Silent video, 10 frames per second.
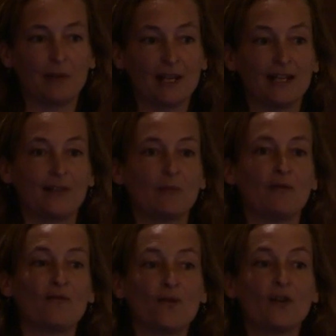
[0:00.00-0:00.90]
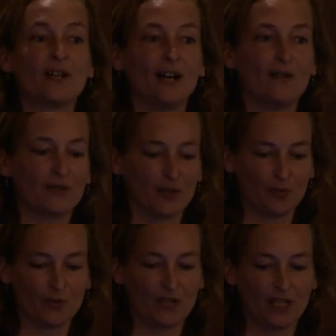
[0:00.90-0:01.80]
place before and after the
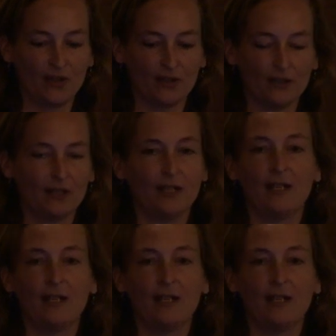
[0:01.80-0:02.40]
procedure,